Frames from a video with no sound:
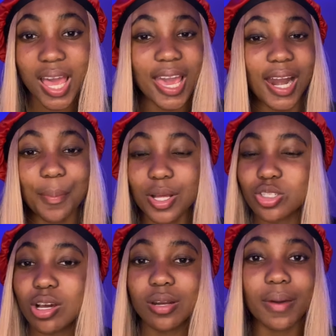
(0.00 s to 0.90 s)
And I'm not
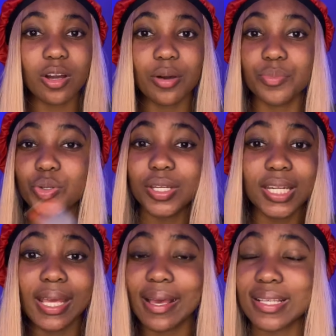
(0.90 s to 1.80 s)
talking about
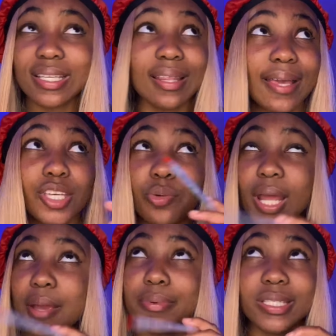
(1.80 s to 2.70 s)
community as in like your
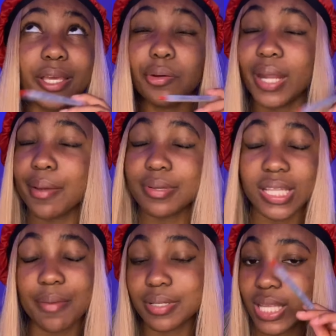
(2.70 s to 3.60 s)
neighbors and your neighbors,
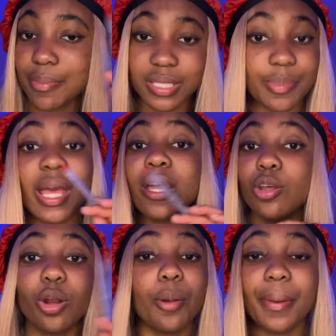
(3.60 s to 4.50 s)
neighbors, neighbors.
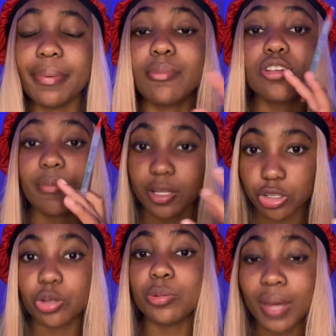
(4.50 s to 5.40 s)
No, baby. I'm talking about
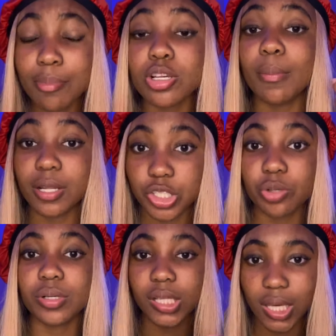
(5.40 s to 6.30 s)
your
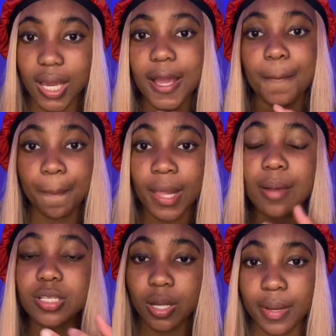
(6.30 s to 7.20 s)
clique. I'm
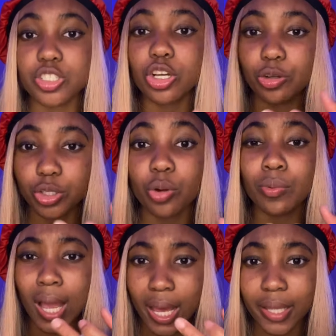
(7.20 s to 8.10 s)
talking about your
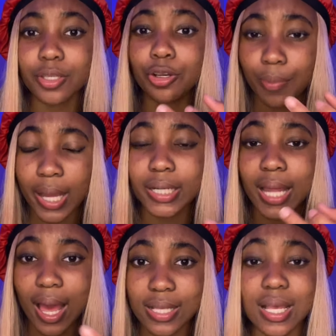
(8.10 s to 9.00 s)
ride or
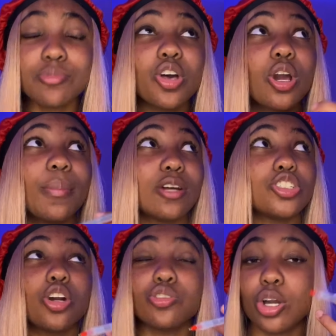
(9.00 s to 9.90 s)
dies. I'm talking about
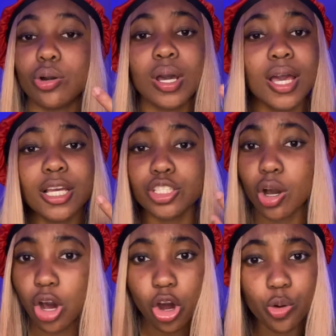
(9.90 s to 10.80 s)
your
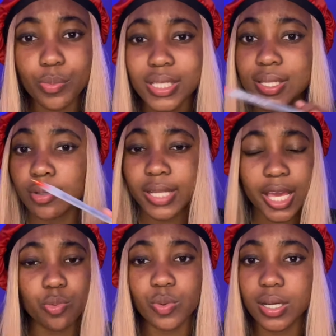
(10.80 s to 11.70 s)
homies, your
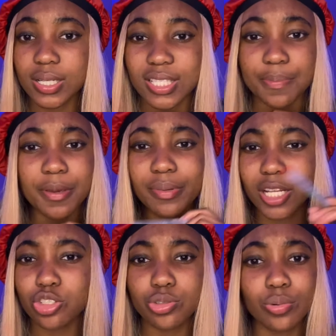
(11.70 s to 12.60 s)
day ones, the people that you